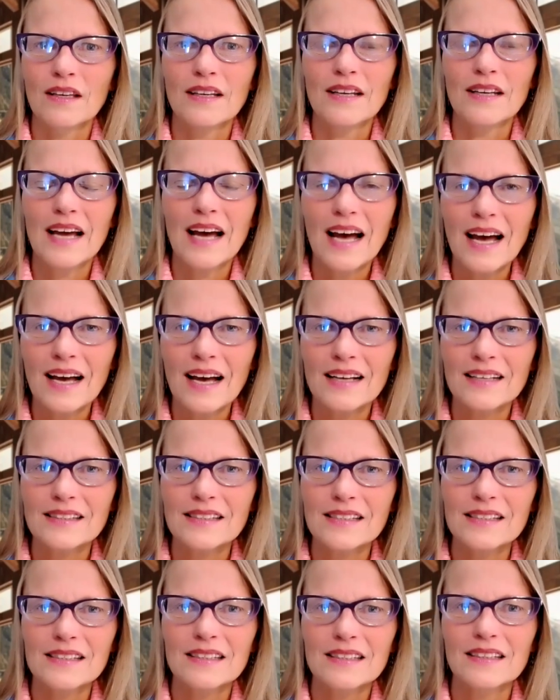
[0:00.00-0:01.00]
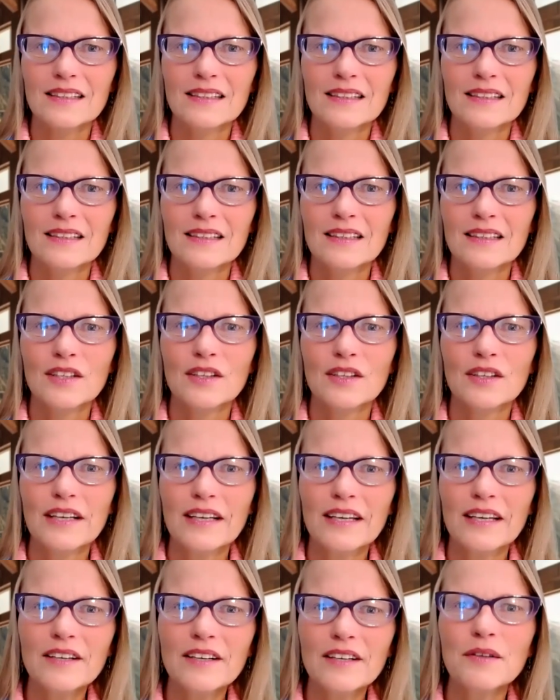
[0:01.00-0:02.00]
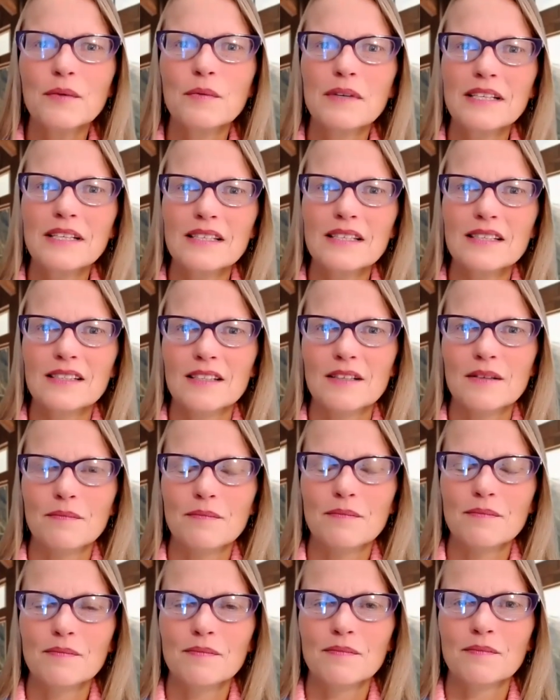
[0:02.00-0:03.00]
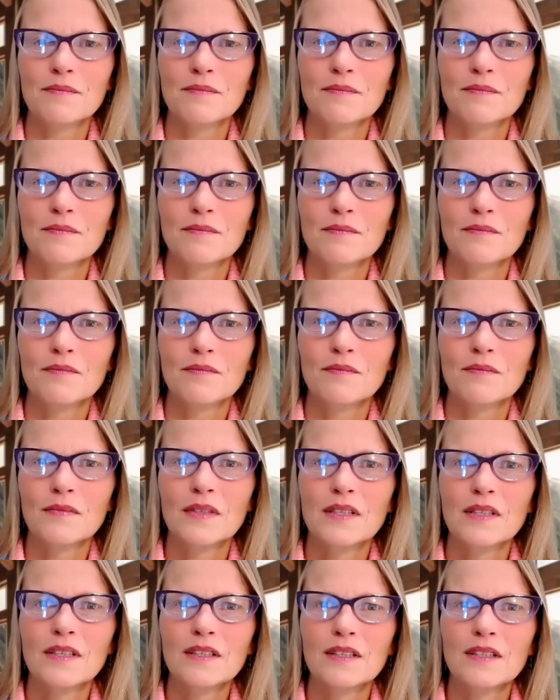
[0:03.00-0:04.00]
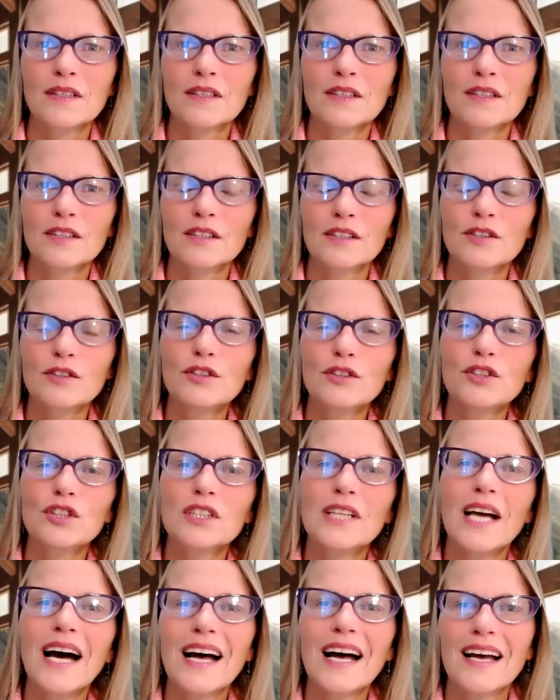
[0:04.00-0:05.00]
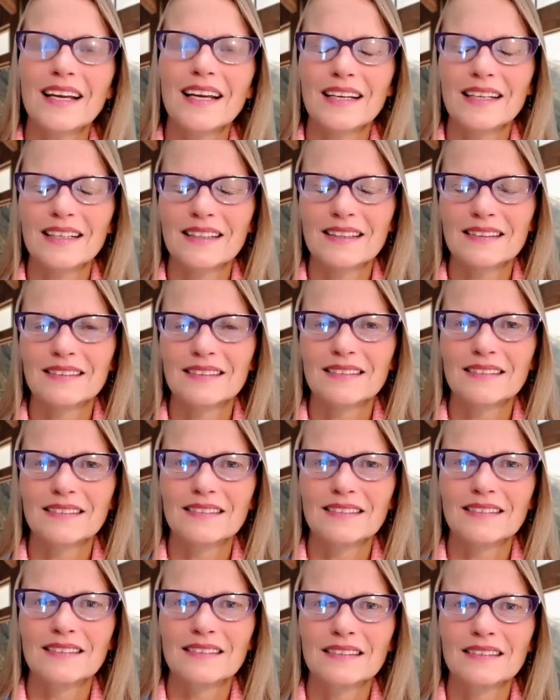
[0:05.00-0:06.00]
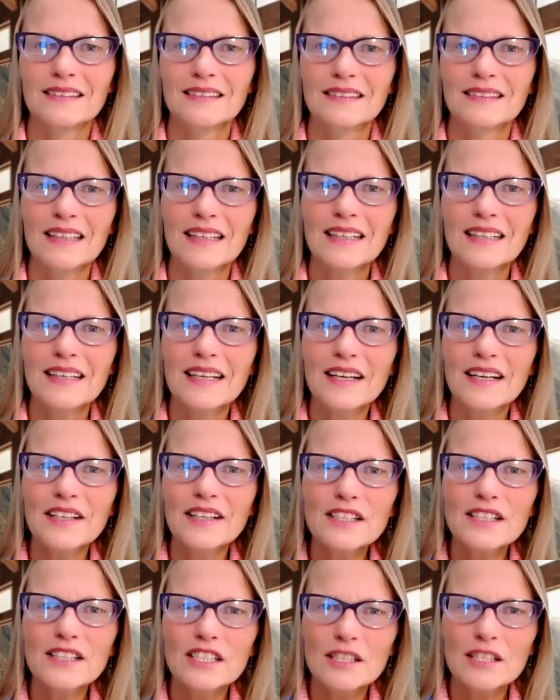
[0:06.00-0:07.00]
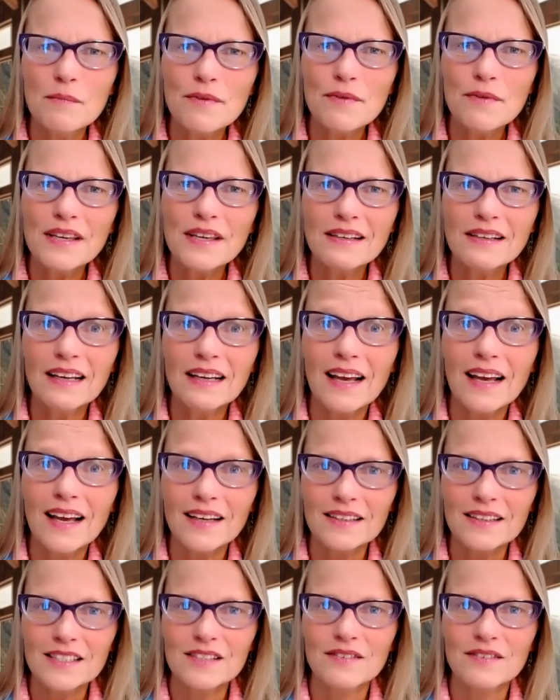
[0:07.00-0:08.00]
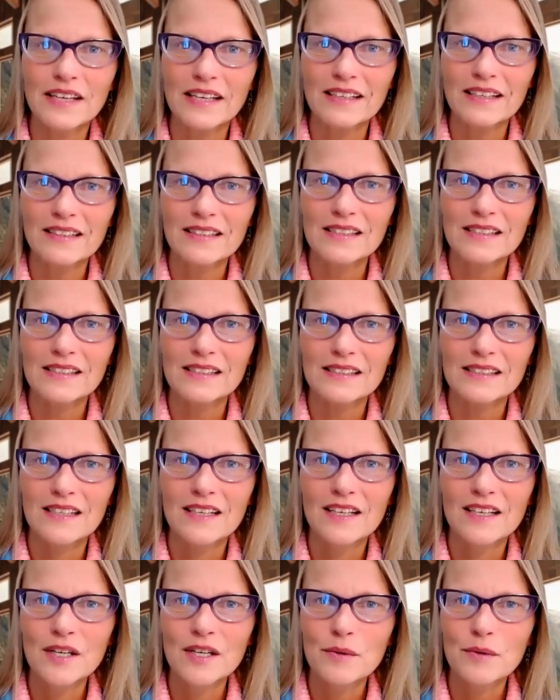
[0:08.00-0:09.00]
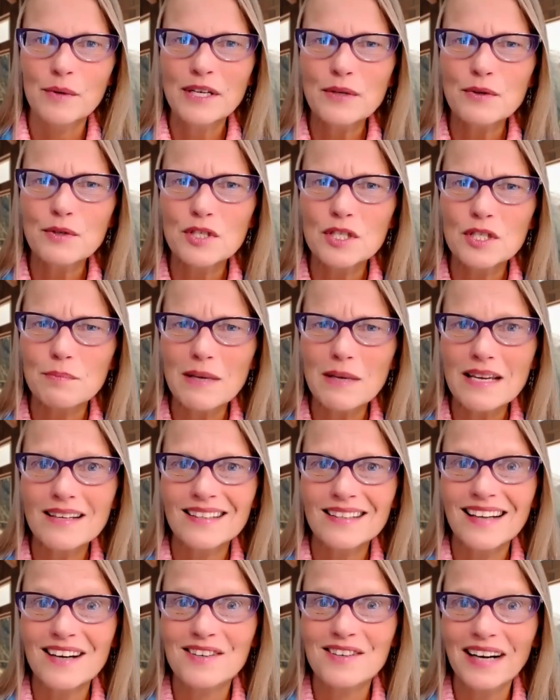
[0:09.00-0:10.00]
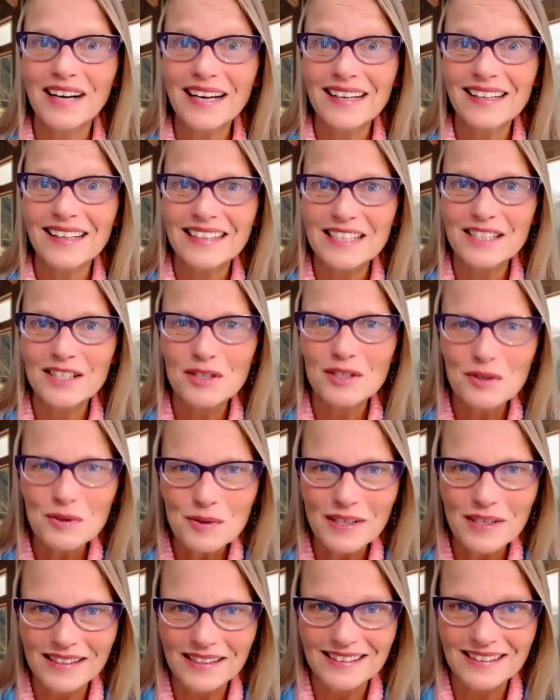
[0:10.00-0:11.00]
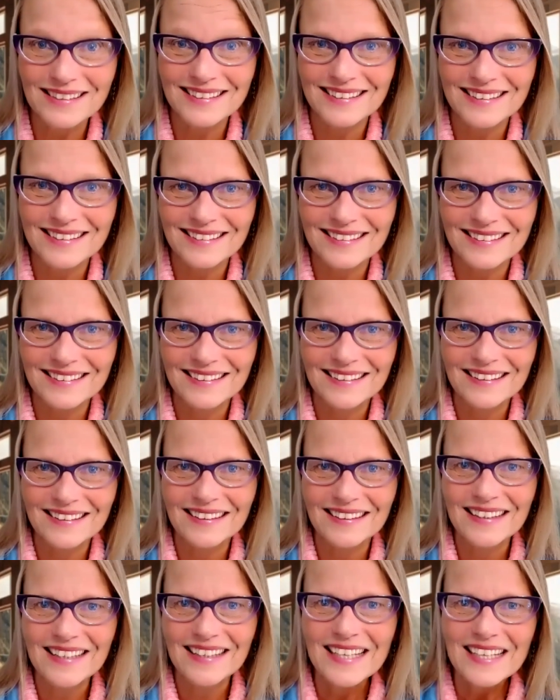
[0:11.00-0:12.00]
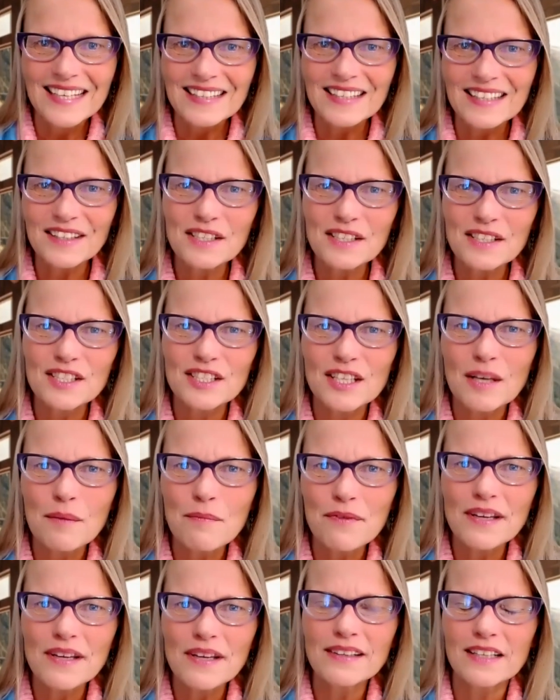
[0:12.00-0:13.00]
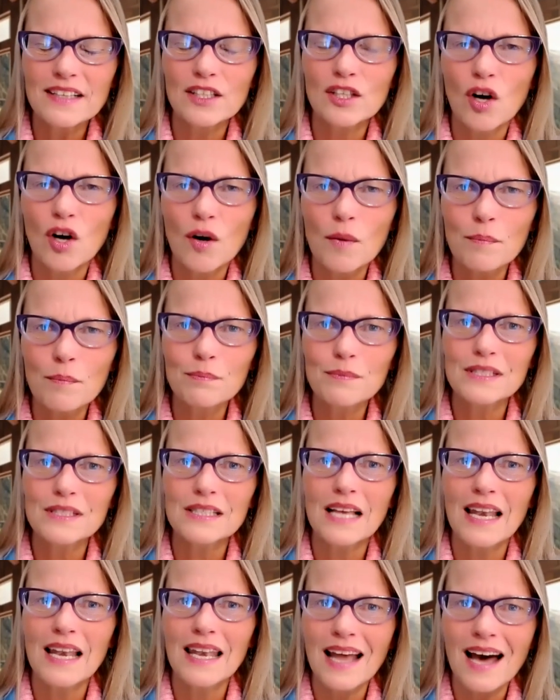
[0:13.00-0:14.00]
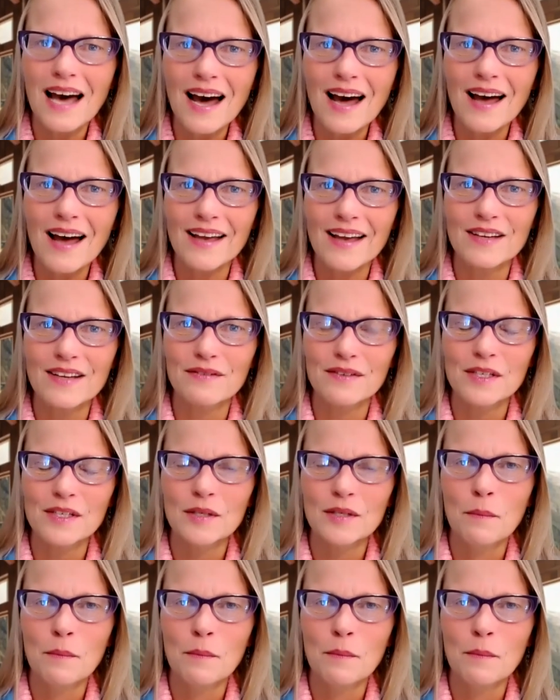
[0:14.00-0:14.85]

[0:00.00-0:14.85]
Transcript: and ask your inner wisdom to shine. And there is something that activates when you speak directly to it. There is something that comes alive.